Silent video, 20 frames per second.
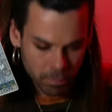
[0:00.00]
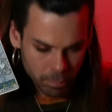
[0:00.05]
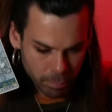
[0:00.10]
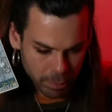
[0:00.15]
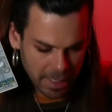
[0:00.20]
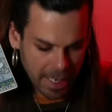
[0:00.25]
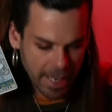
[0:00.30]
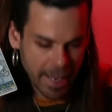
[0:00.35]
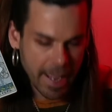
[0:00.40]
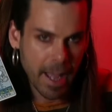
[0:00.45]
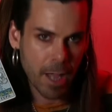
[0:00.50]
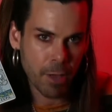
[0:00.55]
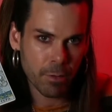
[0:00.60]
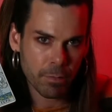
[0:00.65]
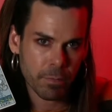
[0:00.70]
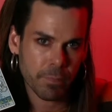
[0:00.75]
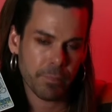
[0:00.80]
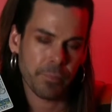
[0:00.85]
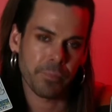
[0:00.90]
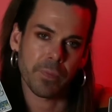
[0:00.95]
play out
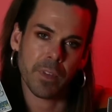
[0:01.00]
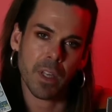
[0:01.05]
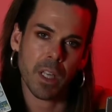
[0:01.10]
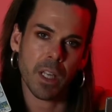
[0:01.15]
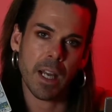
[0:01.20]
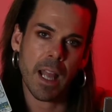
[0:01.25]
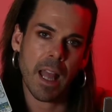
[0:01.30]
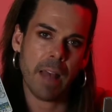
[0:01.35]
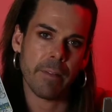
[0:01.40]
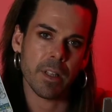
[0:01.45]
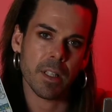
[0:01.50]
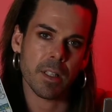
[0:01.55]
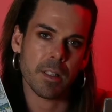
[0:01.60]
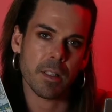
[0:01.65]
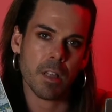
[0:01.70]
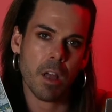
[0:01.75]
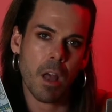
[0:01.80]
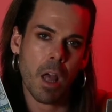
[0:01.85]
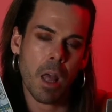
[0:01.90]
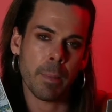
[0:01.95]
and have its
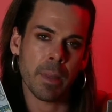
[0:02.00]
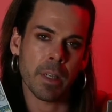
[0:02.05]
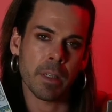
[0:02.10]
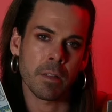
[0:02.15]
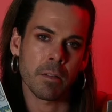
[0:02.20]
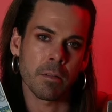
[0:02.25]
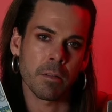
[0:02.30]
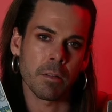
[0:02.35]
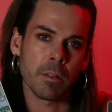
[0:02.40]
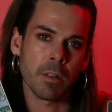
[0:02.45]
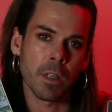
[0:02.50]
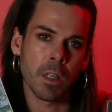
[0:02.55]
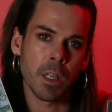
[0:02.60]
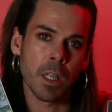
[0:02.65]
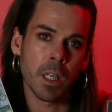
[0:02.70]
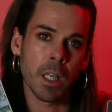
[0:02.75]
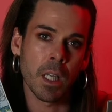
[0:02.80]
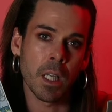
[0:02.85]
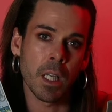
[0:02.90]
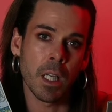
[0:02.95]
time
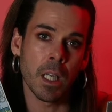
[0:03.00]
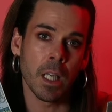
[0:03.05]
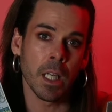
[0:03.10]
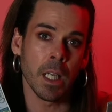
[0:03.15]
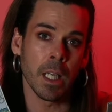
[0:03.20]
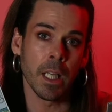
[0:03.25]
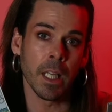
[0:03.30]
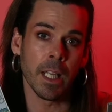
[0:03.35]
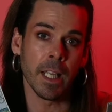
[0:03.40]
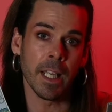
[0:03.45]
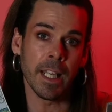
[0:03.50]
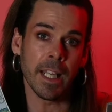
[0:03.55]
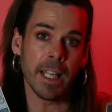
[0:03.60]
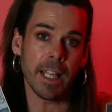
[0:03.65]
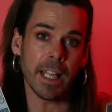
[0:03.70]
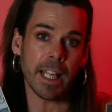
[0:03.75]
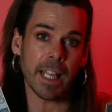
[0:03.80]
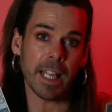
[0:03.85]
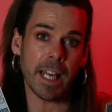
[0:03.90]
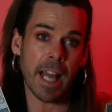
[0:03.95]

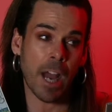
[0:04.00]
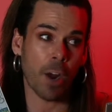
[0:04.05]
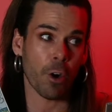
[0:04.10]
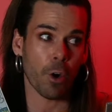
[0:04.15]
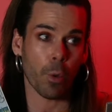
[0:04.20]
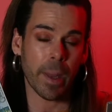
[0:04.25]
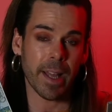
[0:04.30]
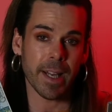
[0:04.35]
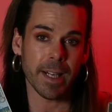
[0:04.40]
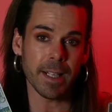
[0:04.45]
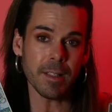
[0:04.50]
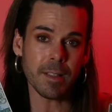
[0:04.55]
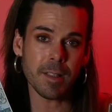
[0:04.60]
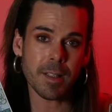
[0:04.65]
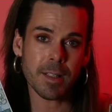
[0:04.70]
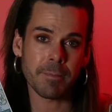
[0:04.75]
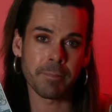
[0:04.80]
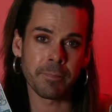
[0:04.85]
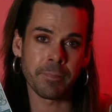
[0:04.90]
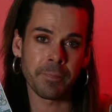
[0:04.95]
in our
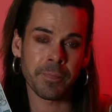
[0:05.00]
awareness.